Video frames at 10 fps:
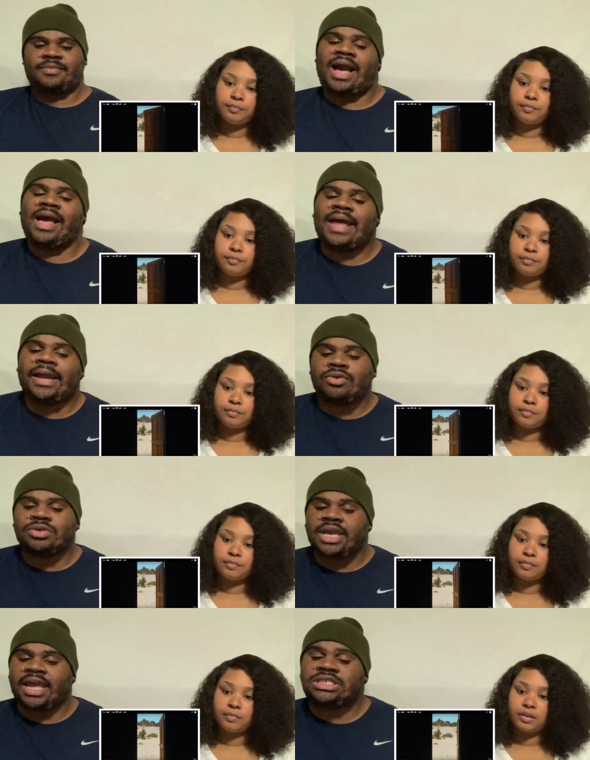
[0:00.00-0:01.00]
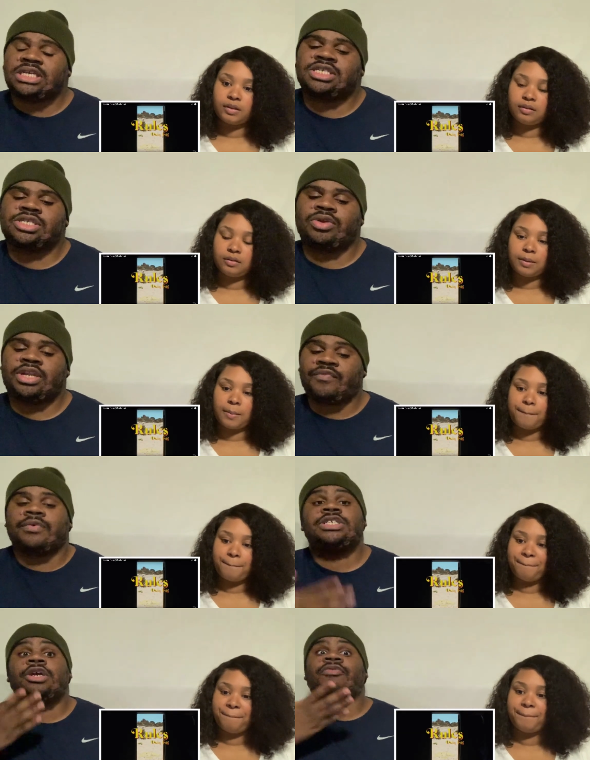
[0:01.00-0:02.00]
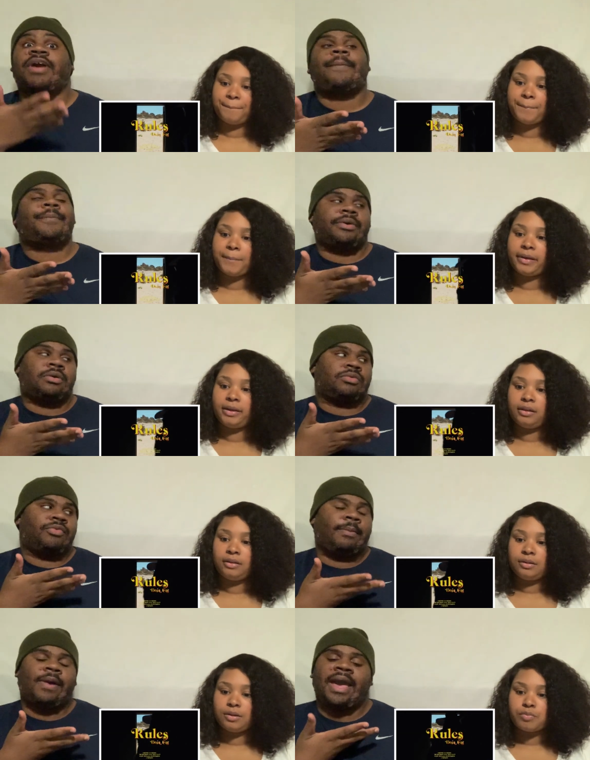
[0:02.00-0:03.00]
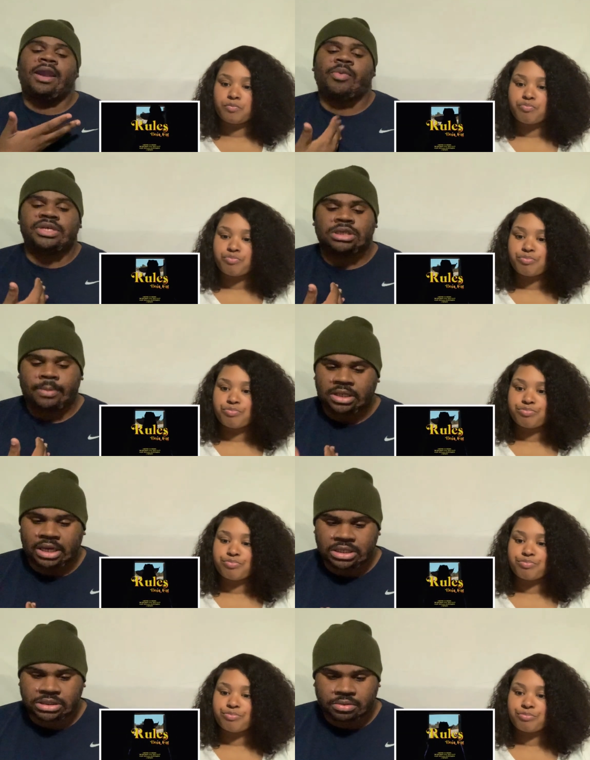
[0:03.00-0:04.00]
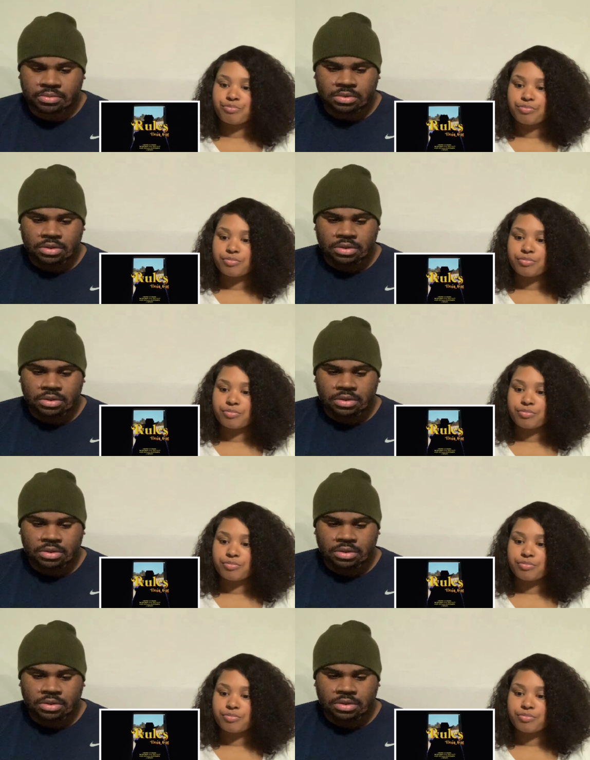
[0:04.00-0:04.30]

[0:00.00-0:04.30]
Speaker 1: I like Doja Cat. She is so different. She a rapper. Remember, I had a question about that next time.